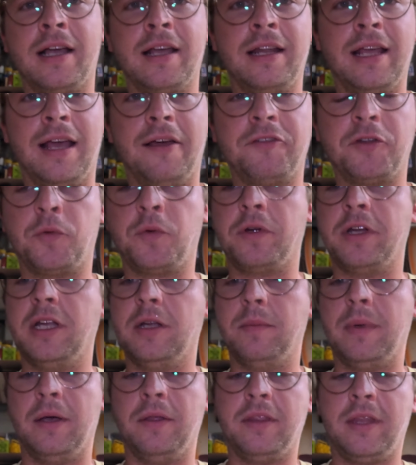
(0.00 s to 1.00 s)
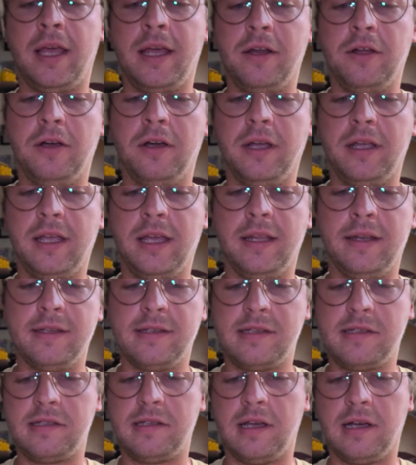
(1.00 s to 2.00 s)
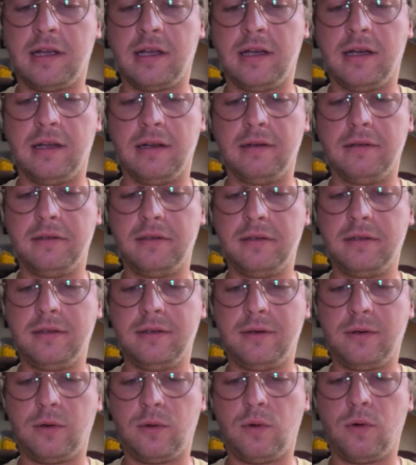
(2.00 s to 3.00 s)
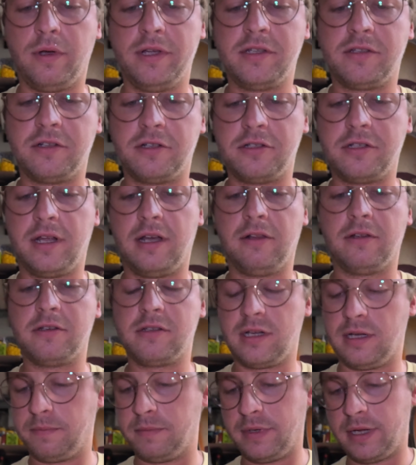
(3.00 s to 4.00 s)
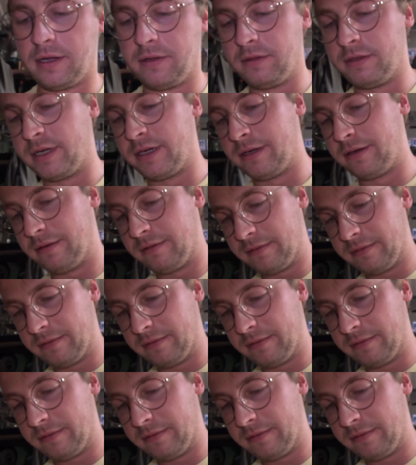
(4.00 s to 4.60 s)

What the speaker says: going to have to worry about that hook getting stuck on oyster shell or something down there.